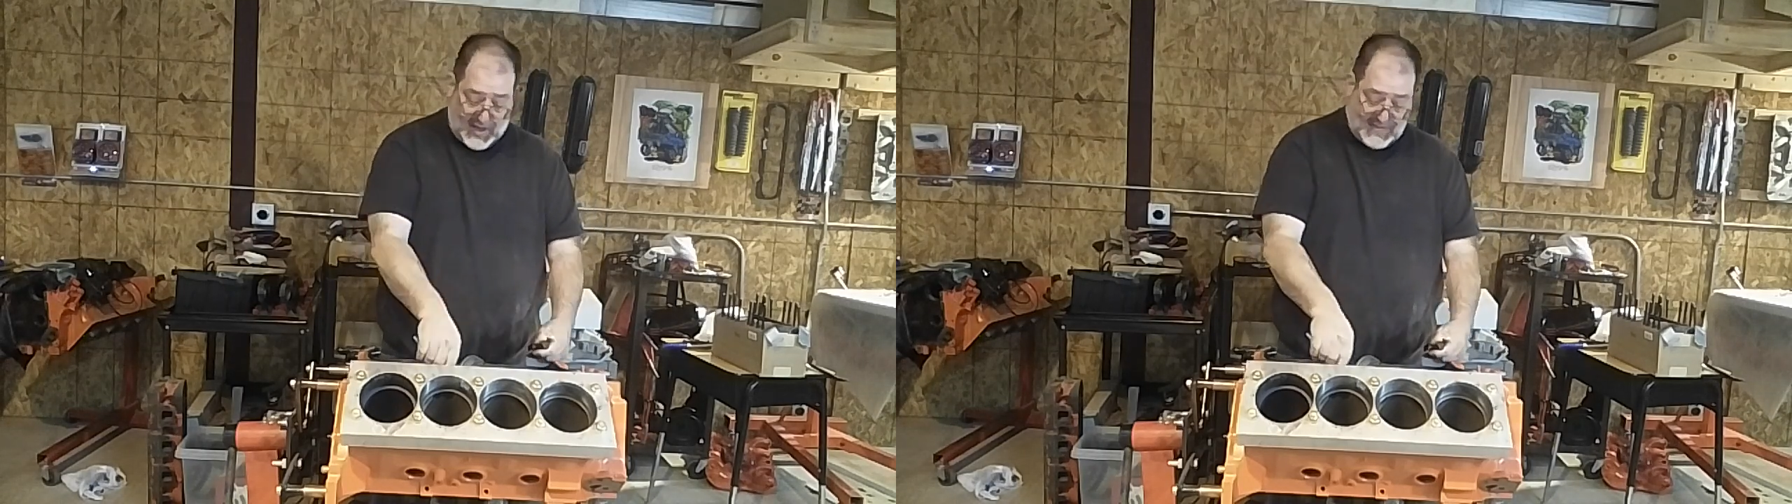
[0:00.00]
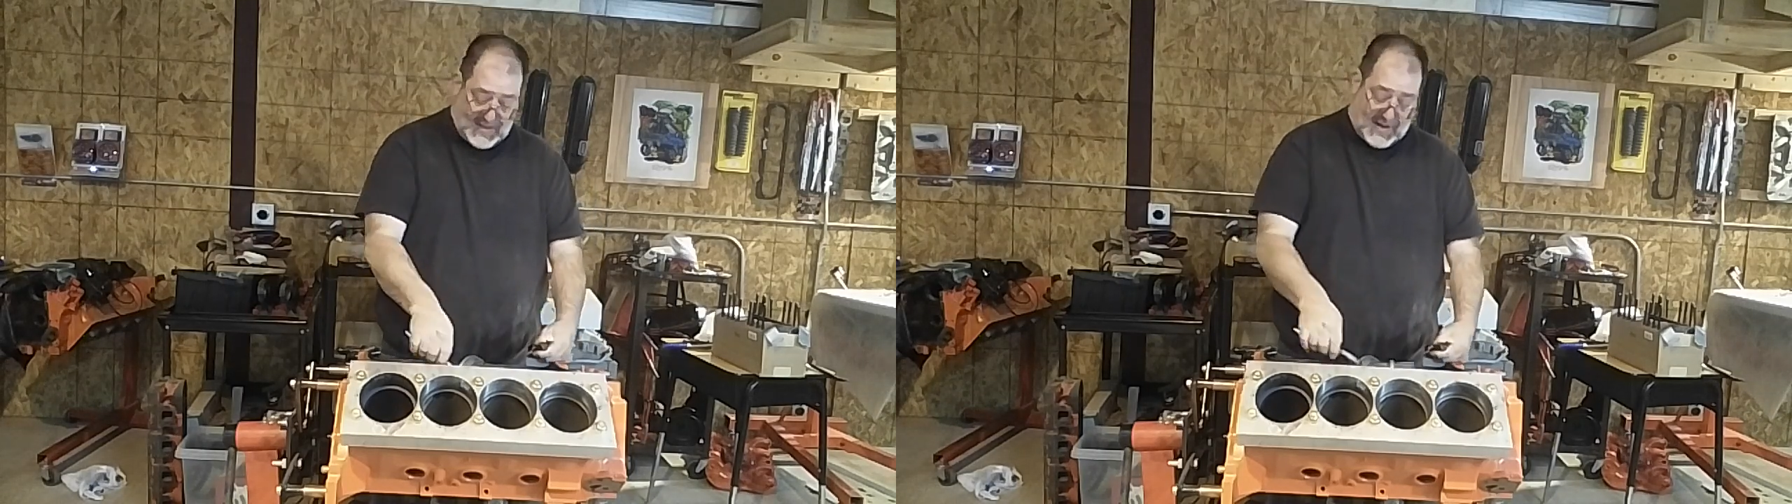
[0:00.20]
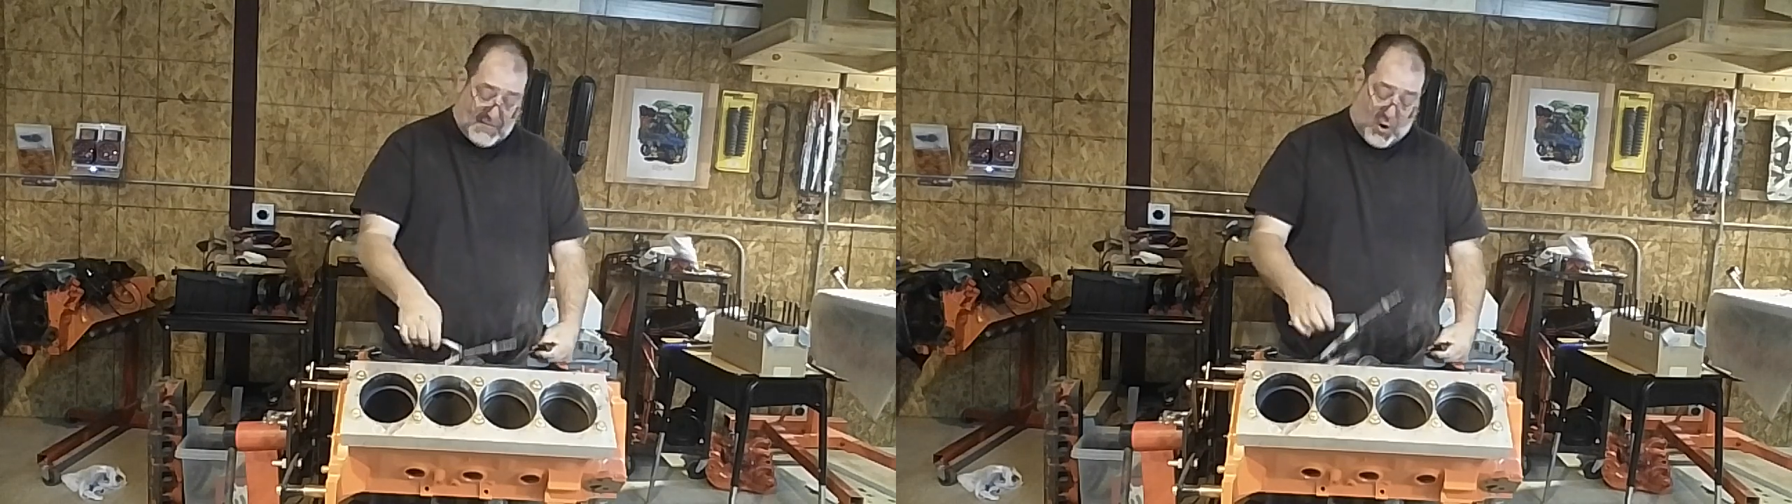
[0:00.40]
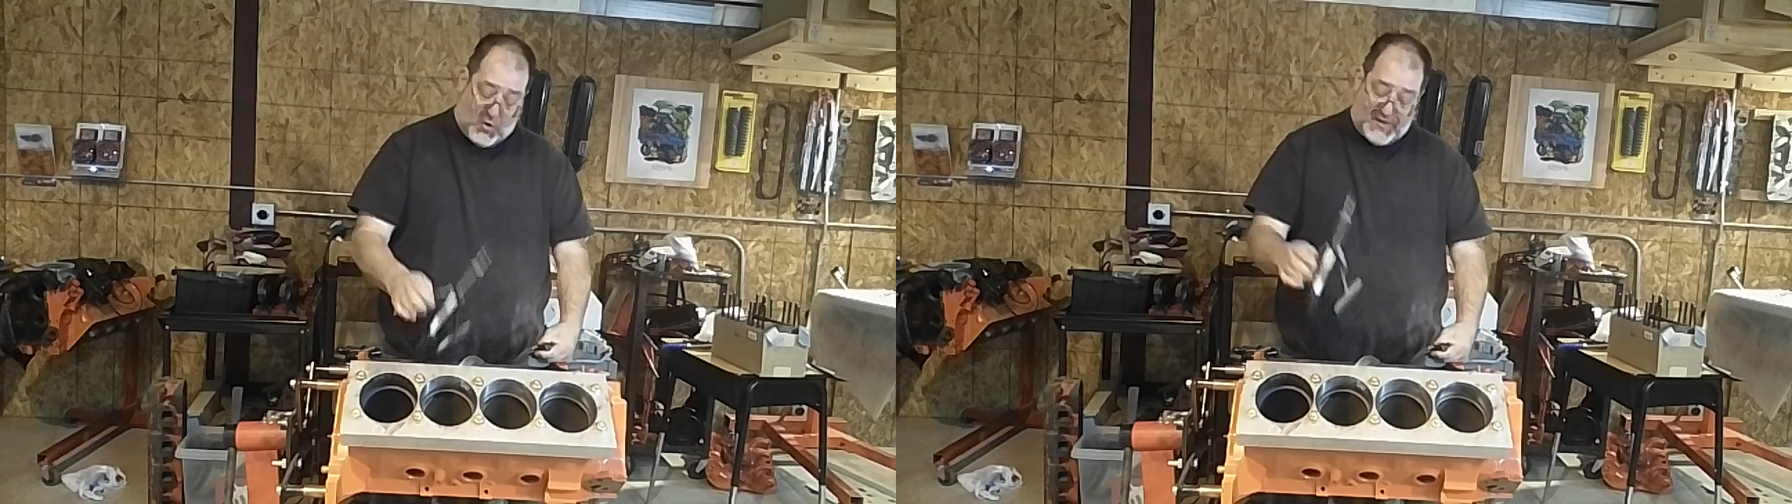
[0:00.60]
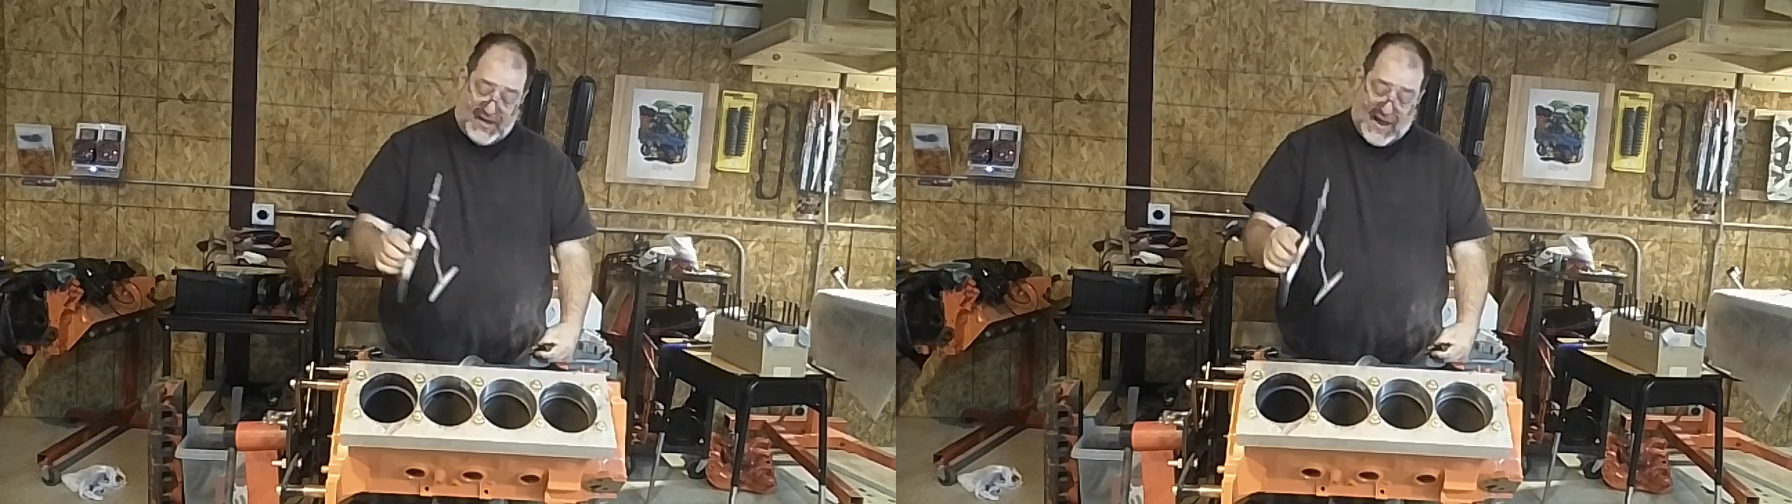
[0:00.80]
and then I'm
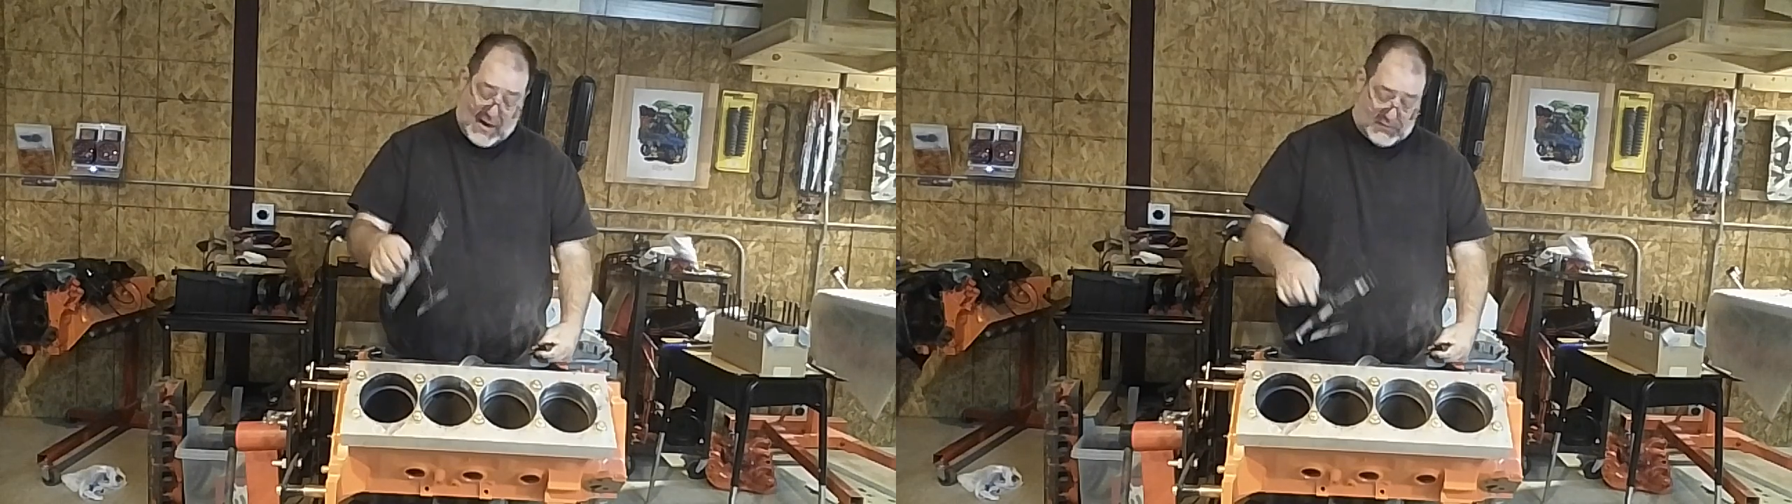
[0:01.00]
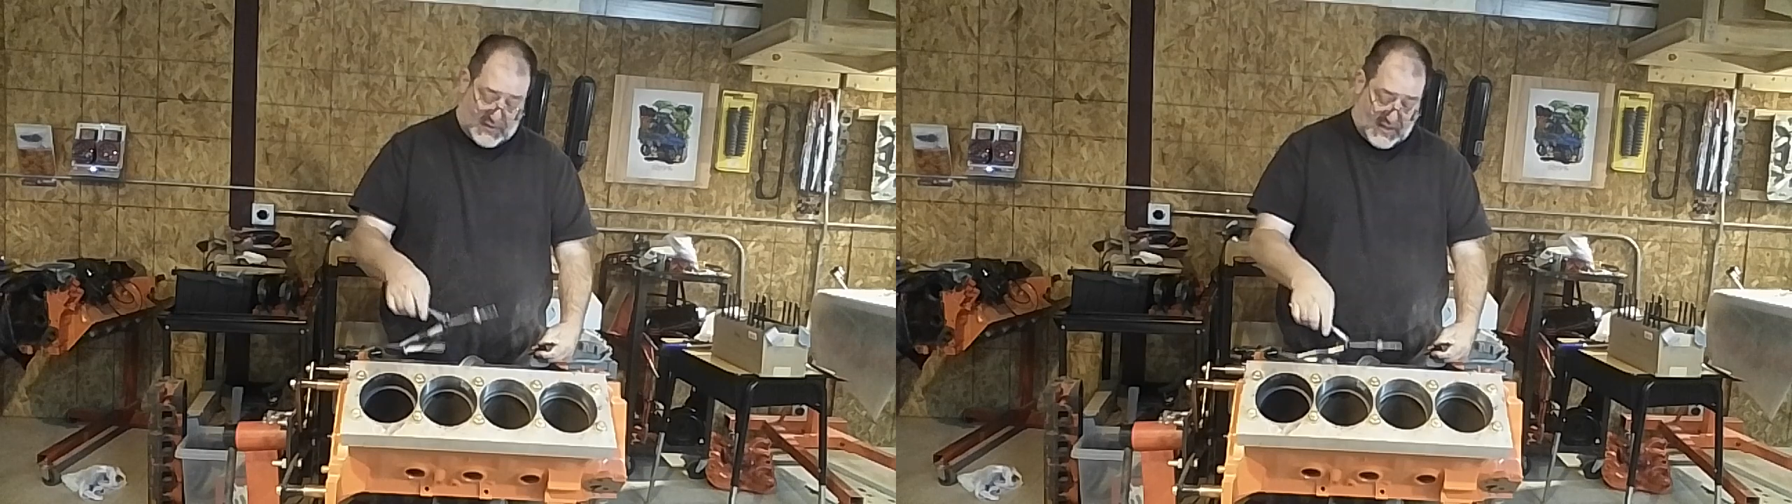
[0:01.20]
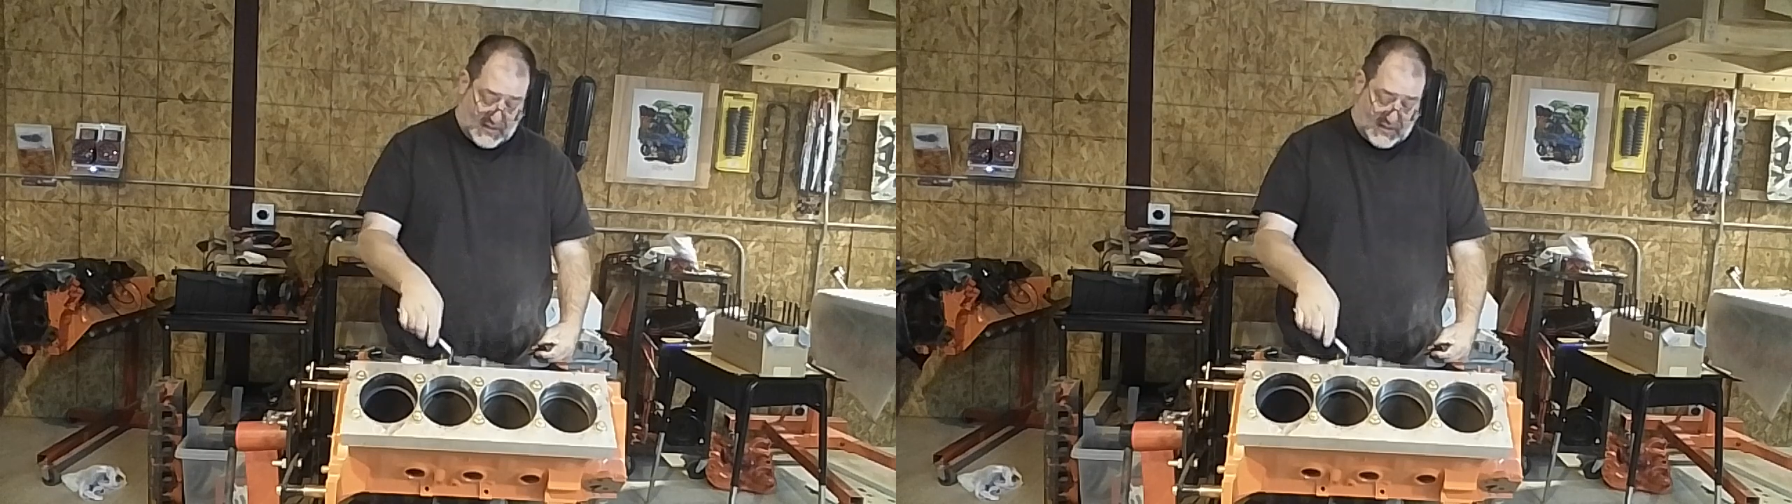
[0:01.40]
honing out